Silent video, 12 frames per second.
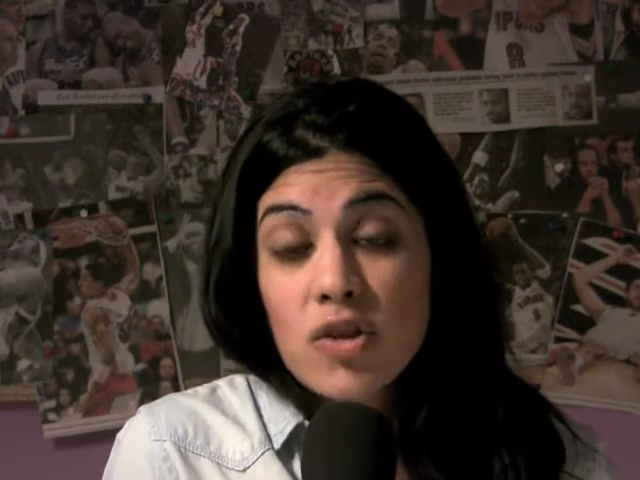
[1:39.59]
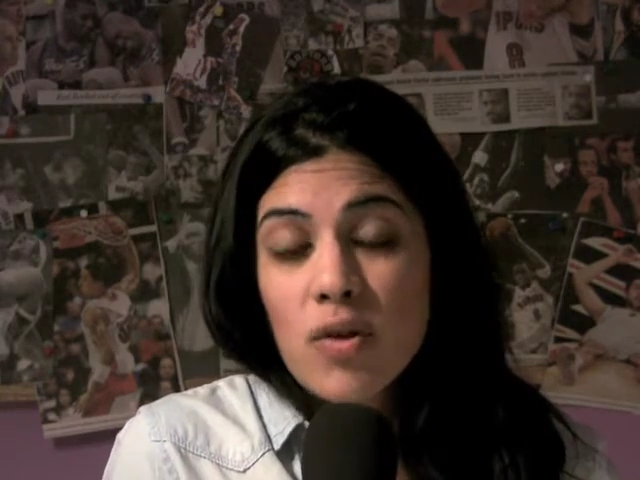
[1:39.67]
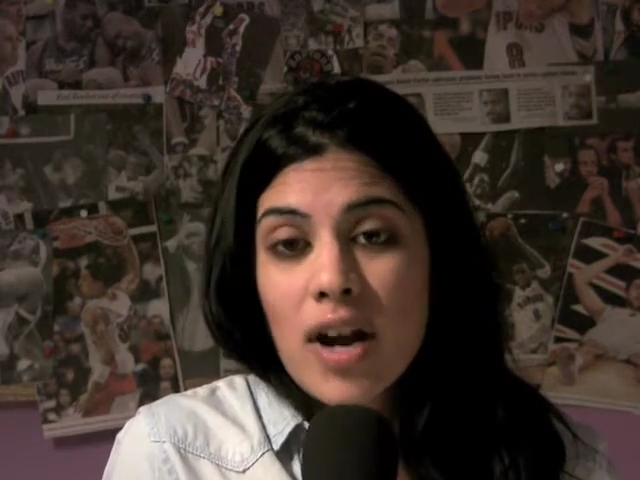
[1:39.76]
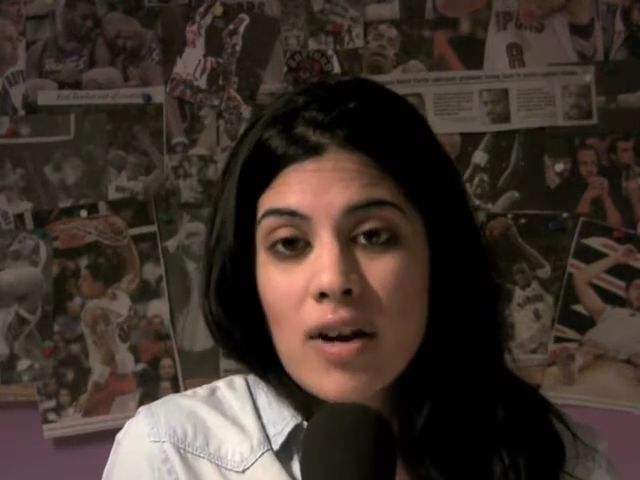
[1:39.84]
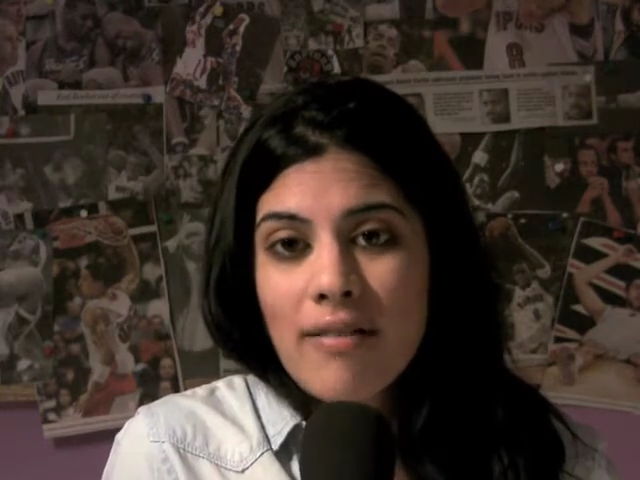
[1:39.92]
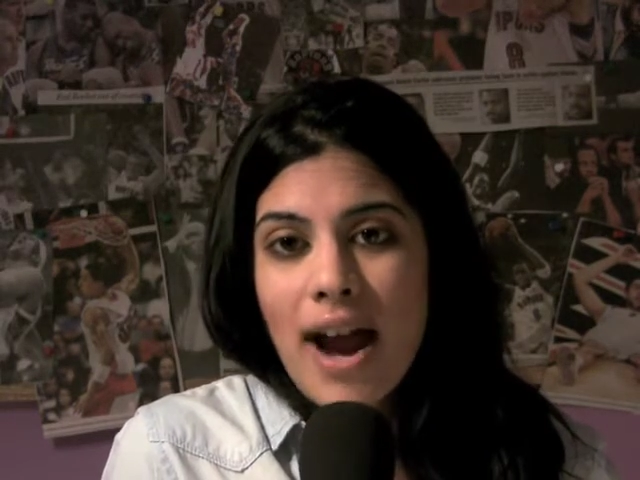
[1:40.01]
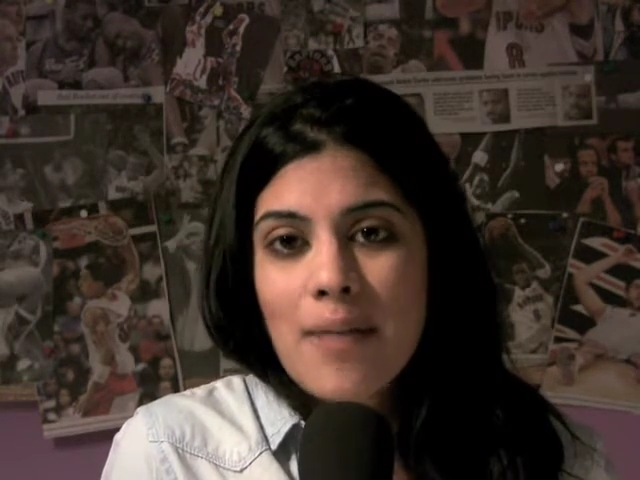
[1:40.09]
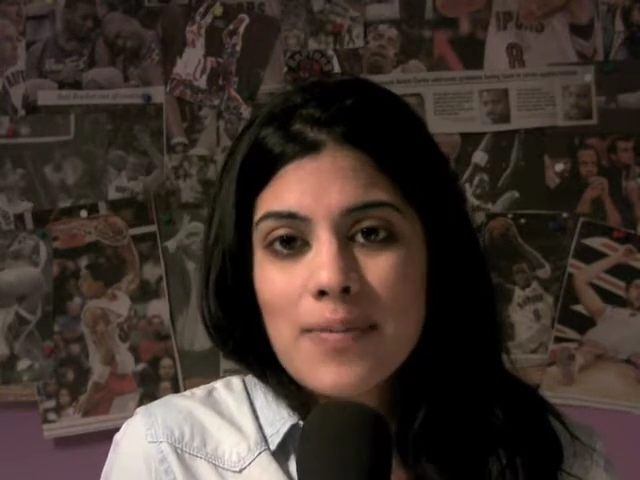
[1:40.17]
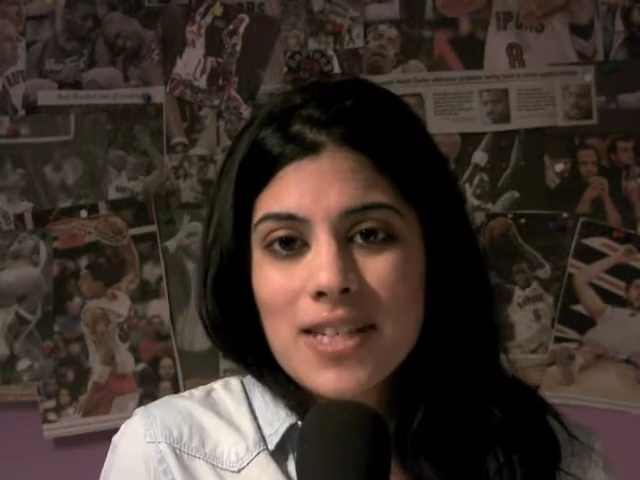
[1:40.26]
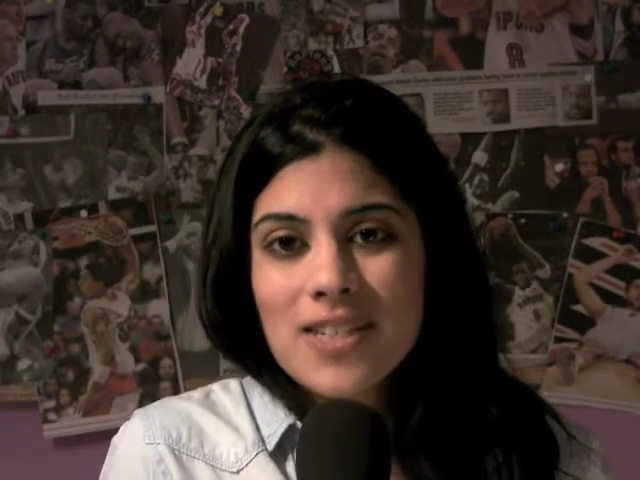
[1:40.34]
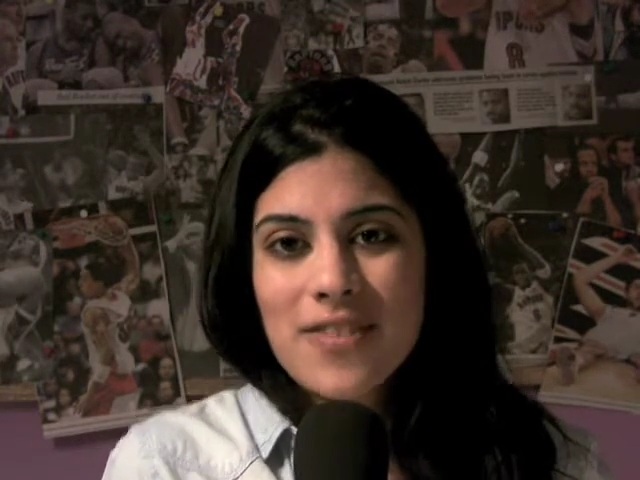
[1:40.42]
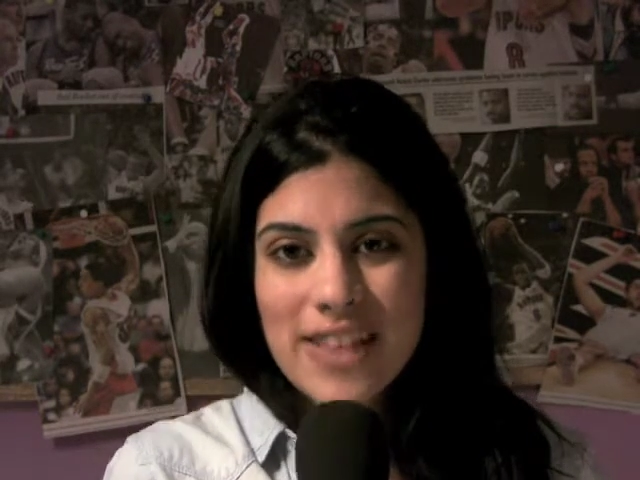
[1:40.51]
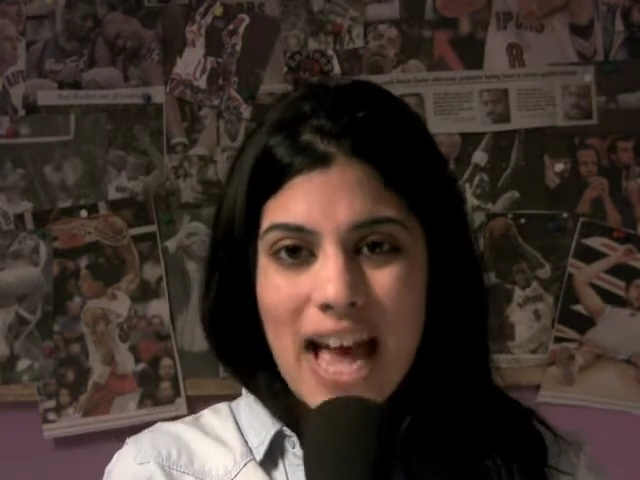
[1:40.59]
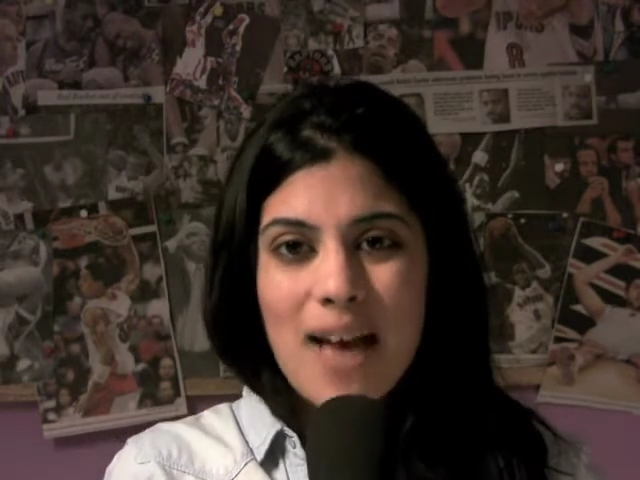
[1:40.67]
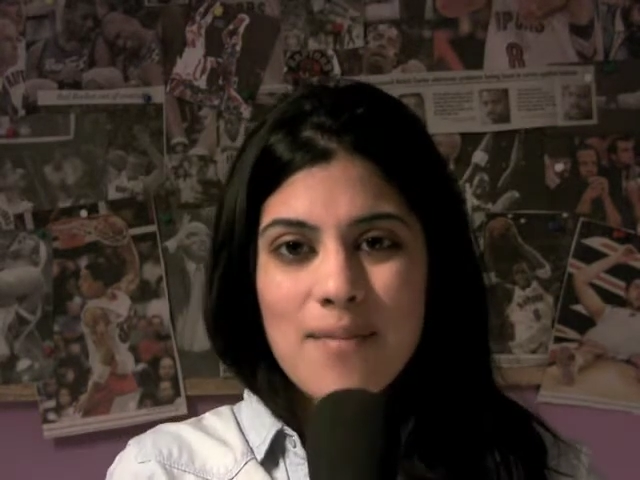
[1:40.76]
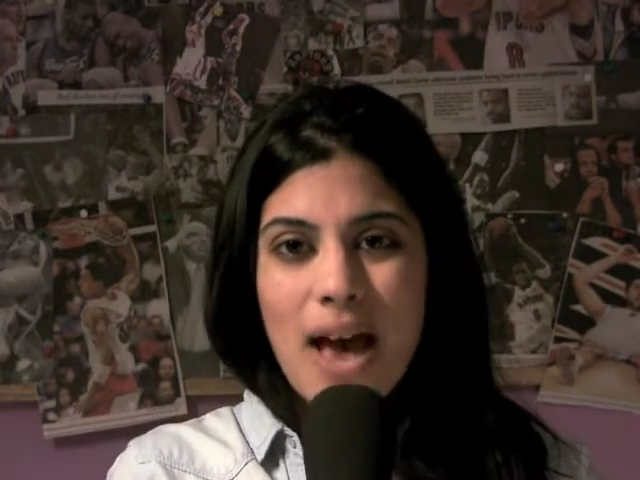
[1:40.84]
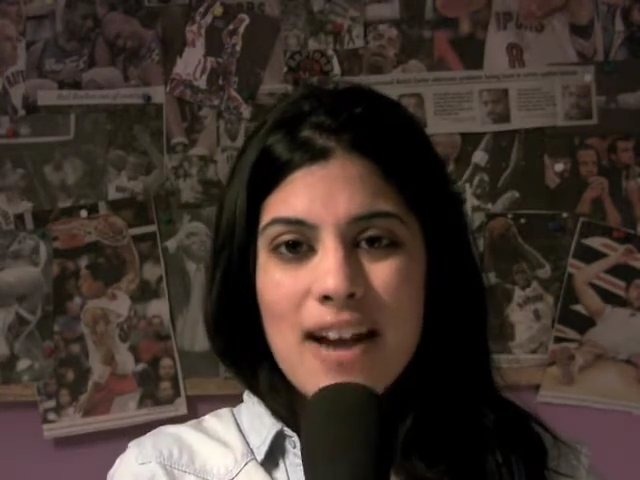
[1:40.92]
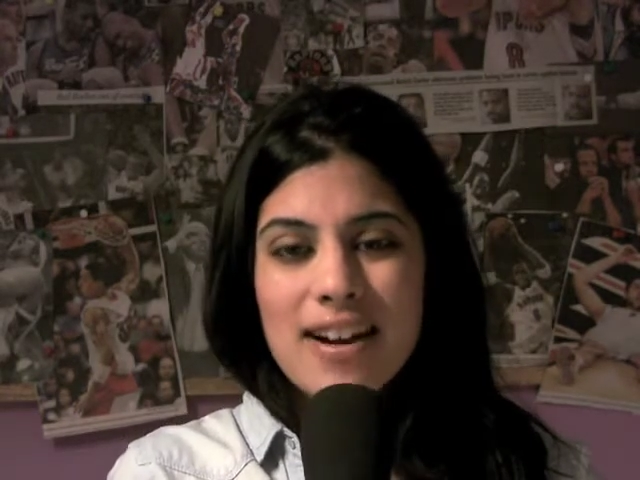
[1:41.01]
Toronto Raptors for
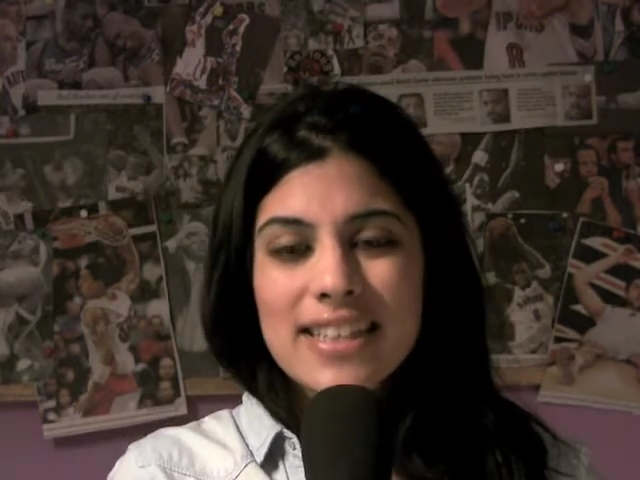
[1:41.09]
that matter,